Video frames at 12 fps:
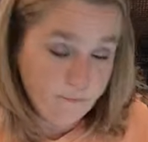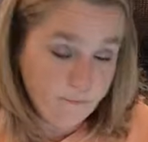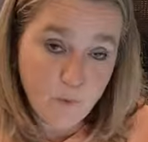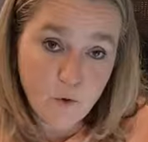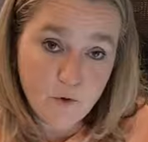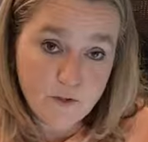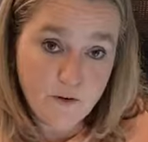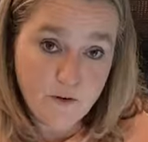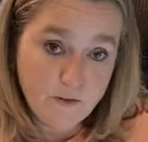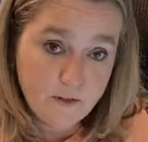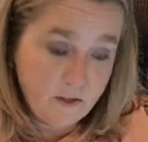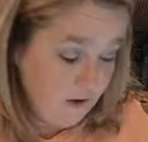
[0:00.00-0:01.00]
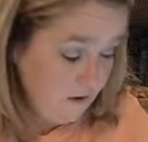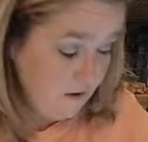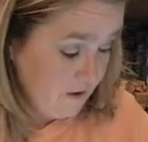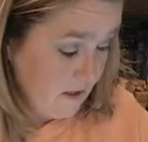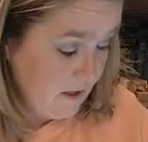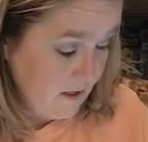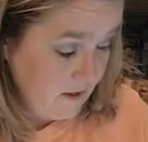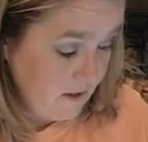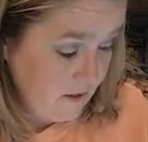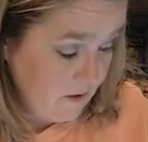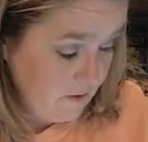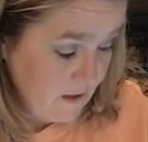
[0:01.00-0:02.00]
poor service here today
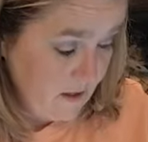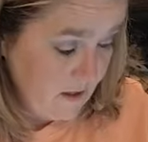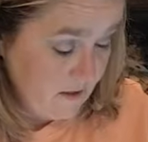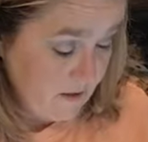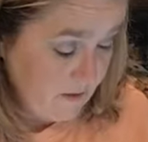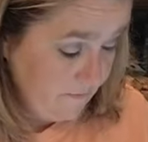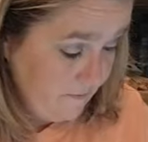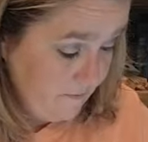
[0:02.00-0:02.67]
too, that